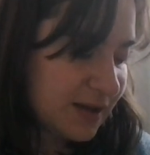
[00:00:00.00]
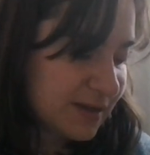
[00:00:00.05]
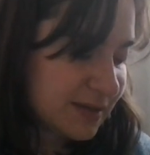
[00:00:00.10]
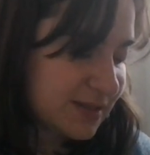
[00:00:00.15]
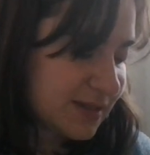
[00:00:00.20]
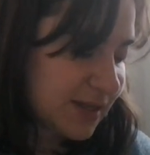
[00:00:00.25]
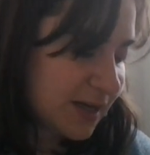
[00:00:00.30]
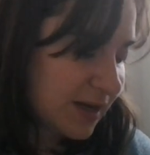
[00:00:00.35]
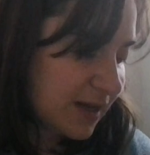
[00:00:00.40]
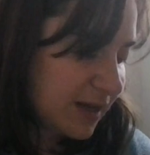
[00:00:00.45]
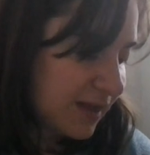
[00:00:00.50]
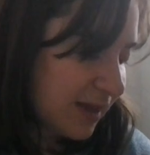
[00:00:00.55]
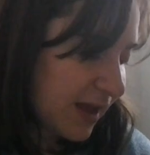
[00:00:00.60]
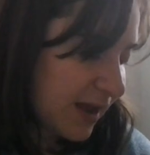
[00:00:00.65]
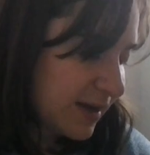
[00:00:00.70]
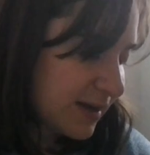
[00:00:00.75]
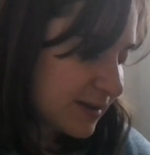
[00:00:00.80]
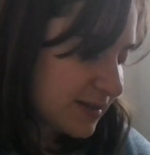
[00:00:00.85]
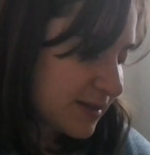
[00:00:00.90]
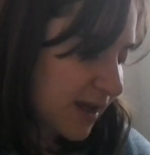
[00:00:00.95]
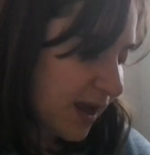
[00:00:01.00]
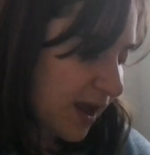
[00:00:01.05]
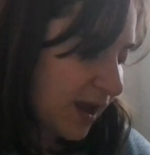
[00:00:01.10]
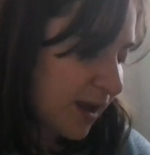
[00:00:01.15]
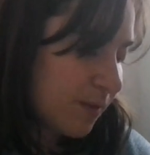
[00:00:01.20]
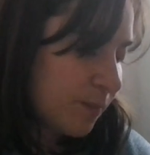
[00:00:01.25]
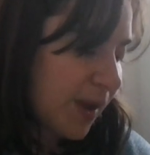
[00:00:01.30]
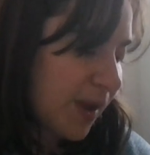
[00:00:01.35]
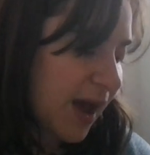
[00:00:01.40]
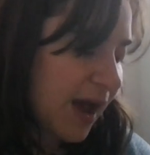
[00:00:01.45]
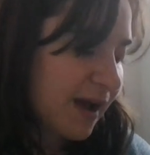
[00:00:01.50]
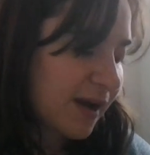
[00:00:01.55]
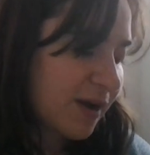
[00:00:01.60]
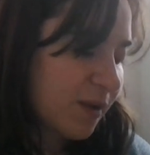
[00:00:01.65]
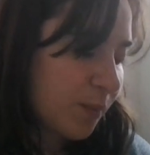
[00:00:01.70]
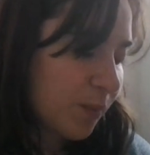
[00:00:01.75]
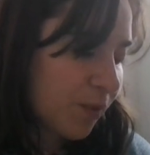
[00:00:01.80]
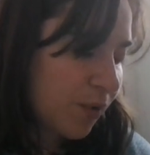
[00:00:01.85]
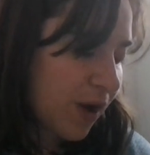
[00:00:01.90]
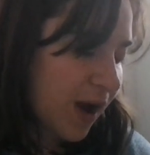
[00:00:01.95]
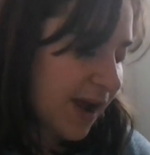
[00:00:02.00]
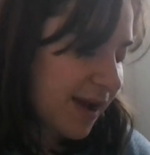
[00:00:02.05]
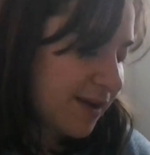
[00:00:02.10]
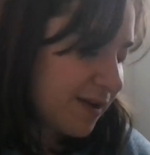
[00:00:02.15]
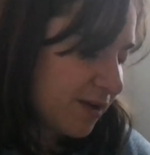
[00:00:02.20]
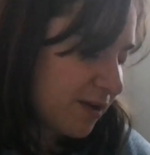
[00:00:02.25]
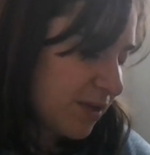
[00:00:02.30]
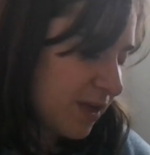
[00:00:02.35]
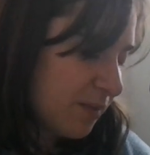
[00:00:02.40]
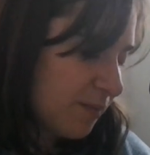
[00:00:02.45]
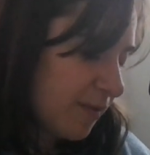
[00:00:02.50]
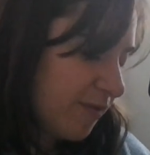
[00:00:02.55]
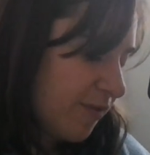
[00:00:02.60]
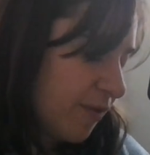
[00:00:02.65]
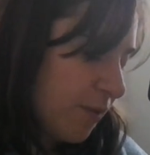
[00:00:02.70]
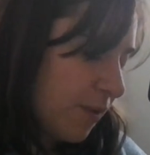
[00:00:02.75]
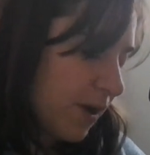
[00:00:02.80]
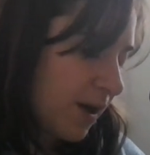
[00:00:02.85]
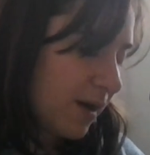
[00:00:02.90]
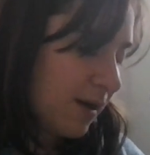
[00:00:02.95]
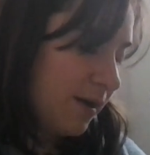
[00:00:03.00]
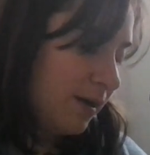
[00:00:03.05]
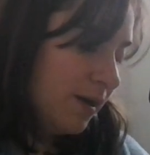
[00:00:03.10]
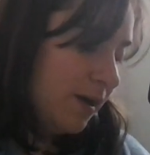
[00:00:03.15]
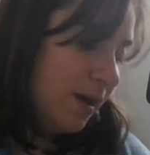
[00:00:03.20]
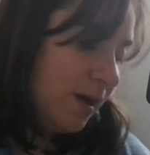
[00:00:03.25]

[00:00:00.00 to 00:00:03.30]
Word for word: City lights came back, brighter than before.